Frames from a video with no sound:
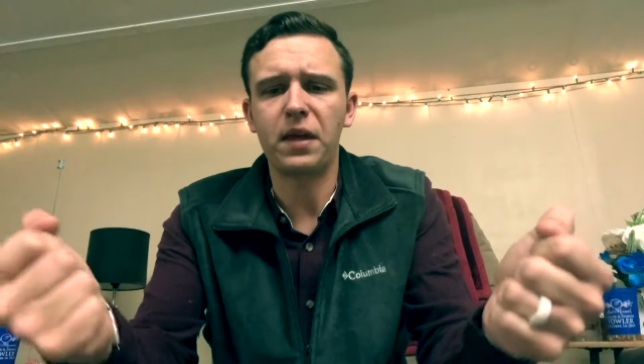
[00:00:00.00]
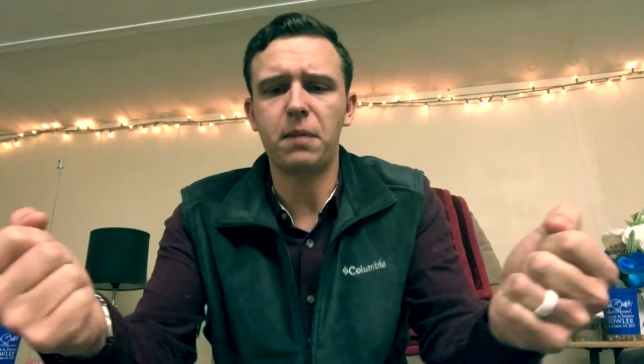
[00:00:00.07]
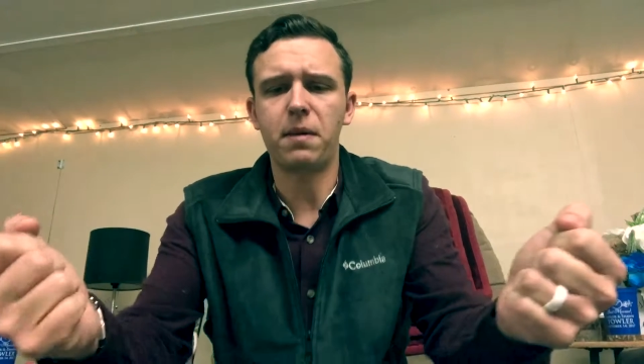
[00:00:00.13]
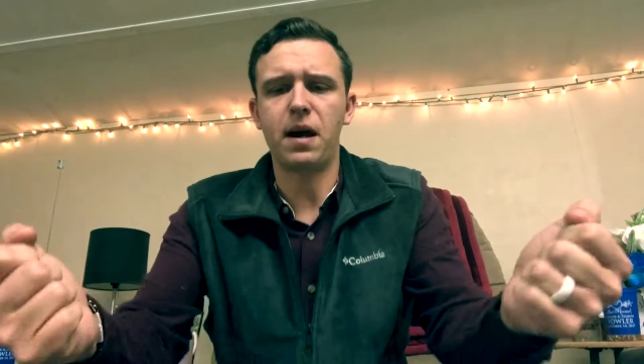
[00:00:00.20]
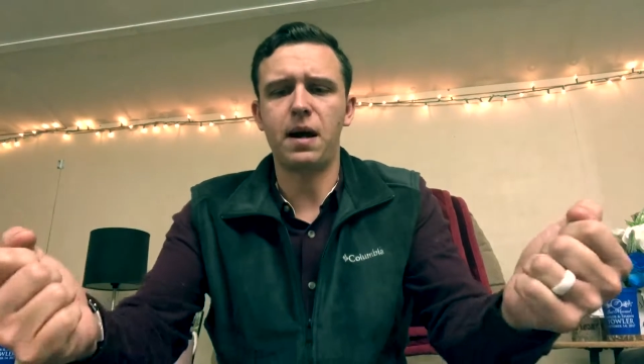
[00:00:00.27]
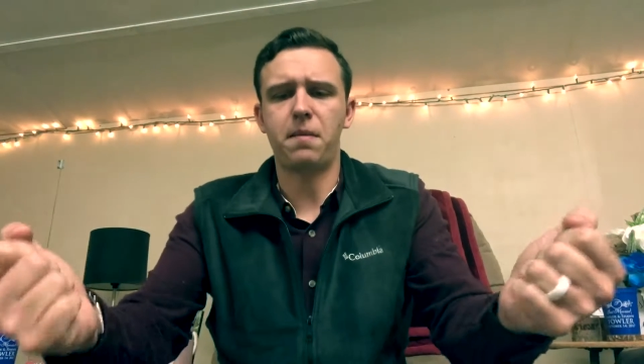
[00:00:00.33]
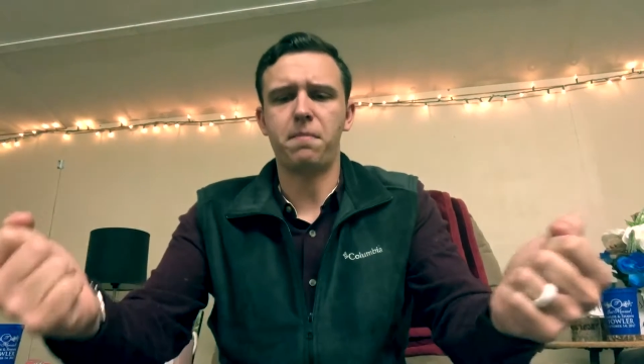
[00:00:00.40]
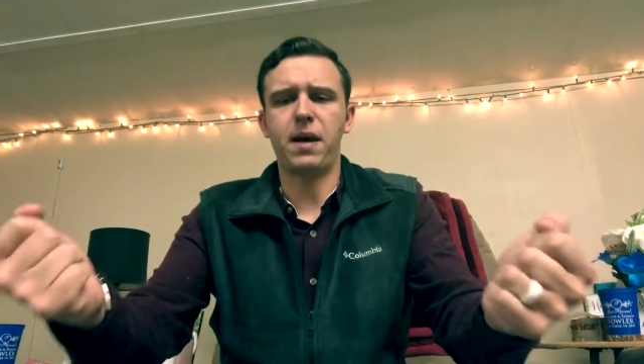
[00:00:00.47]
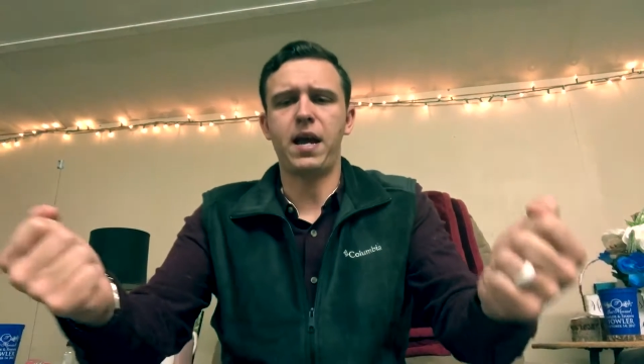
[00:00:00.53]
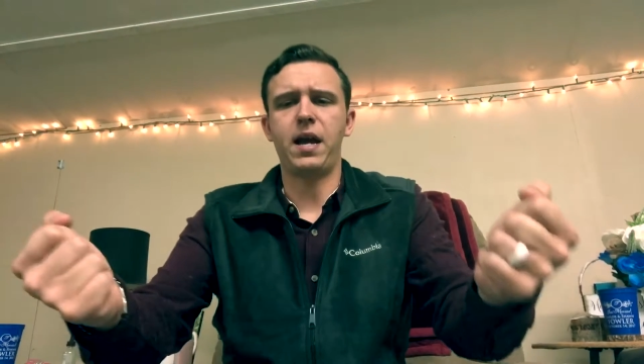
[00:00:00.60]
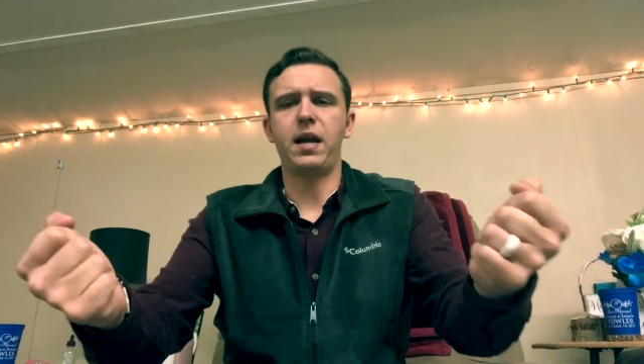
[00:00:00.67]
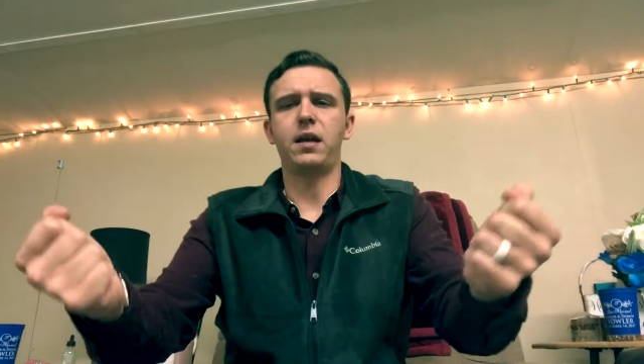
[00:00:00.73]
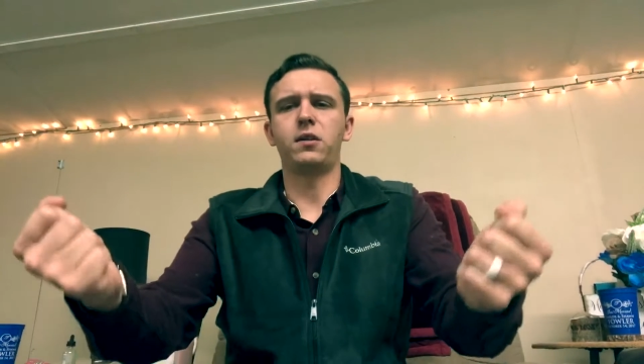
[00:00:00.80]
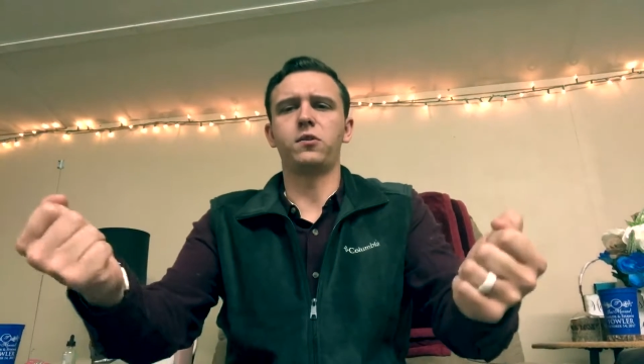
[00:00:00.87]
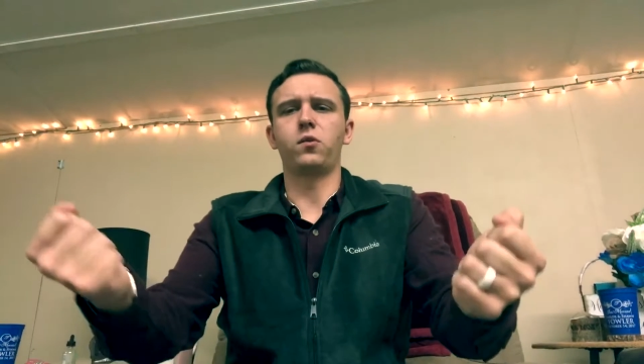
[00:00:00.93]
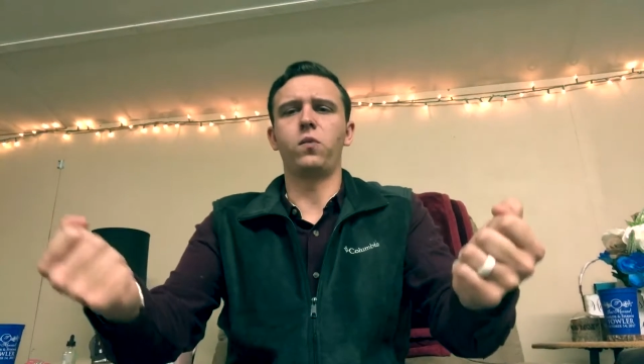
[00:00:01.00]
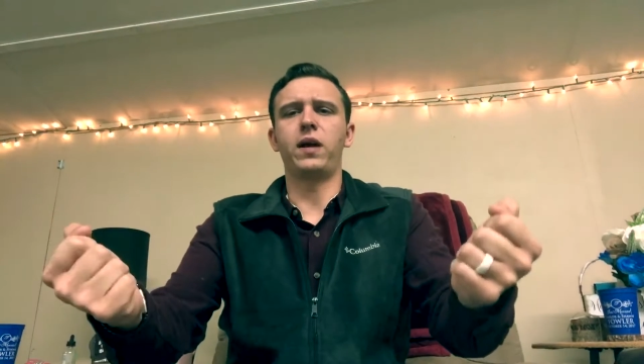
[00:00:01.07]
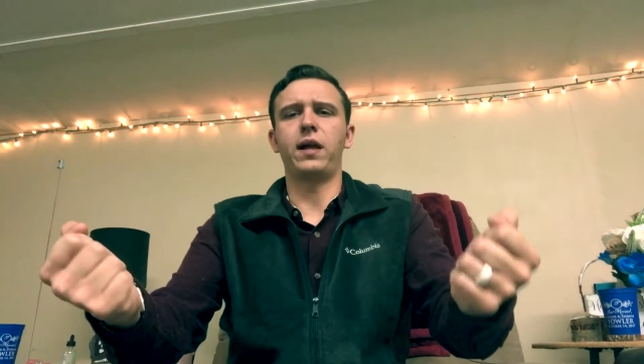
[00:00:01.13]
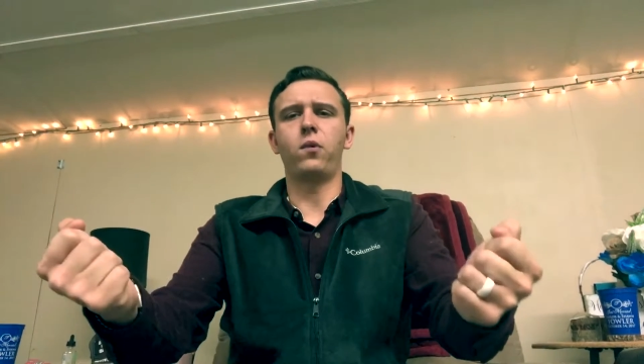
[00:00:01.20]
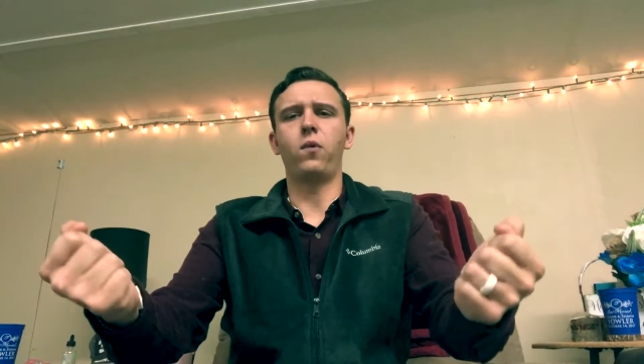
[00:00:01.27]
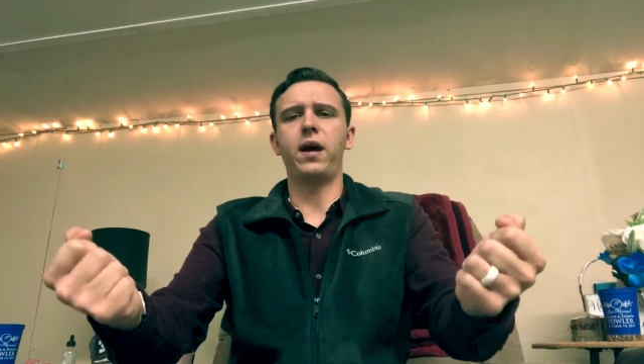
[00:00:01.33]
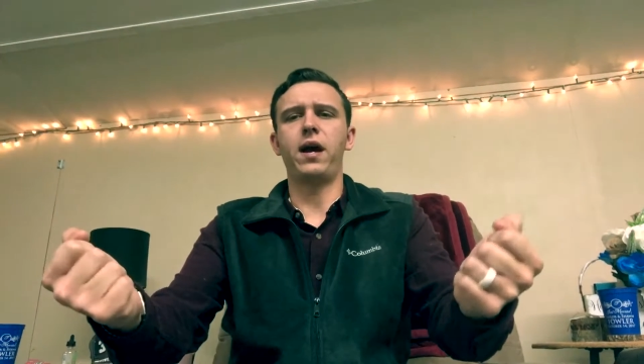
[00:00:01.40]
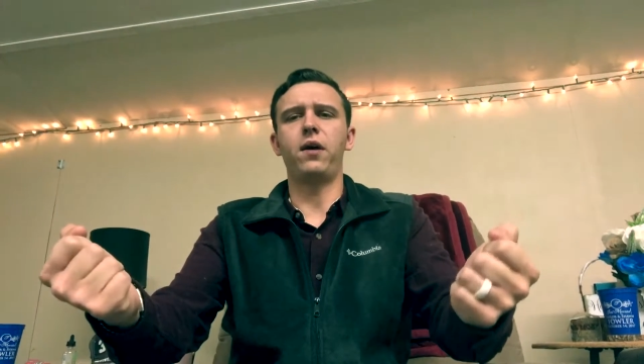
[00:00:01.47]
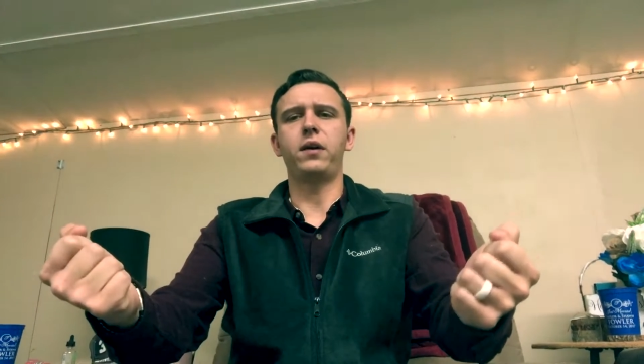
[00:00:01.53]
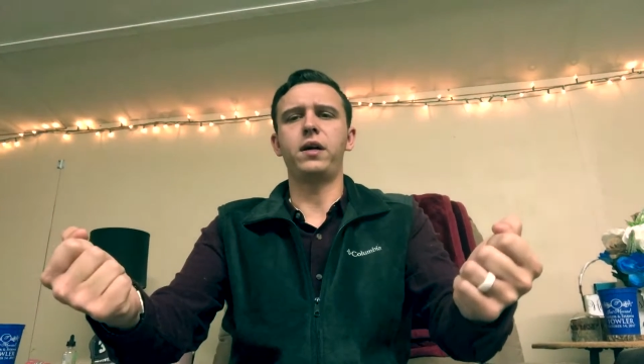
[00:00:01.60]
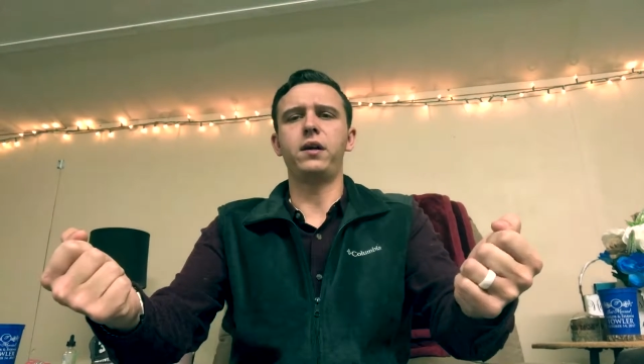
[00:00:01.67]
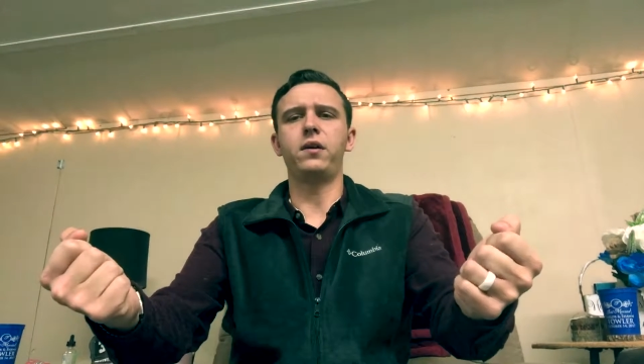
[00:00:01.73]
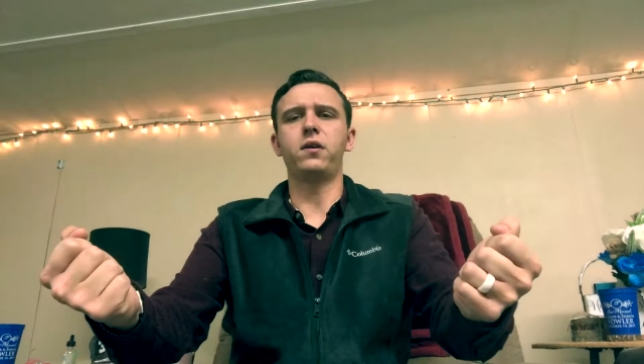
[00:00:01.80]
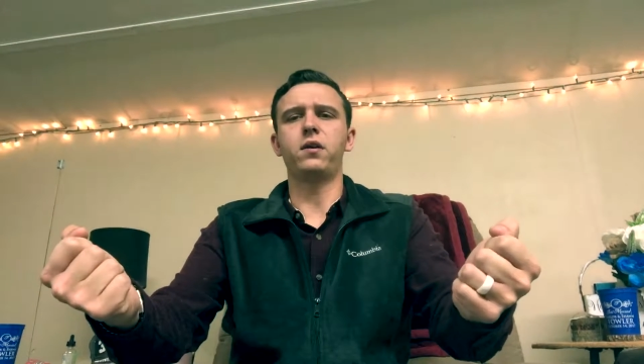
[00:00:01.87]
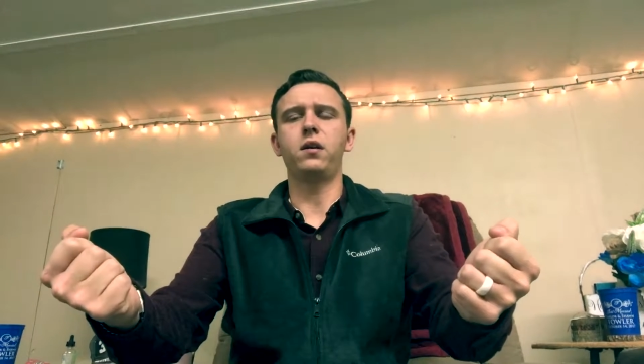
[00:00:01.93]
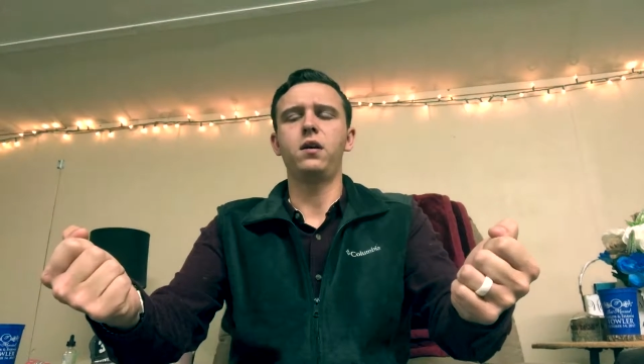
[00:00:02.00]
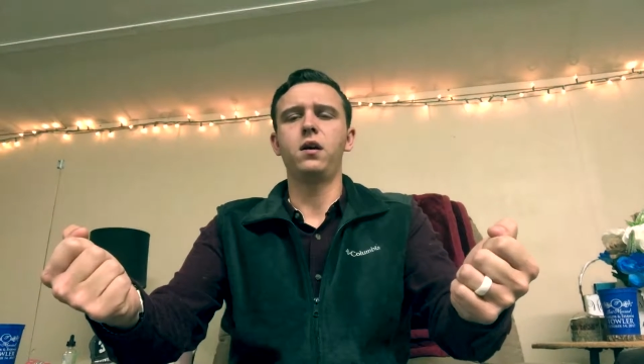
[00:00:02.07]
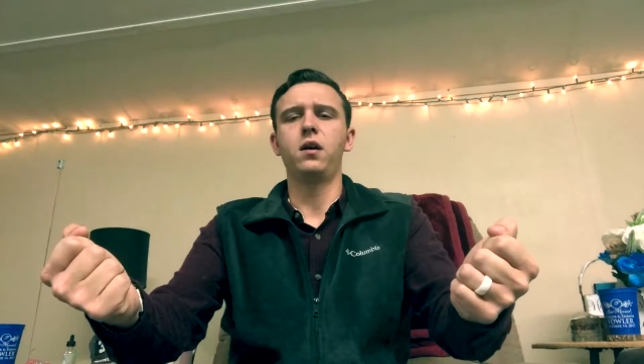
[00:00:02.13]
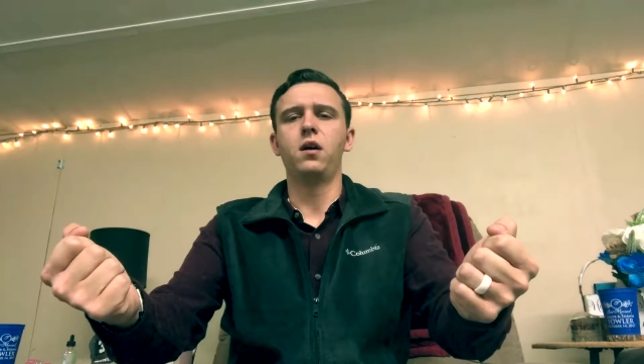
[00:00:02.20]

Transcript: think my hands are way out here,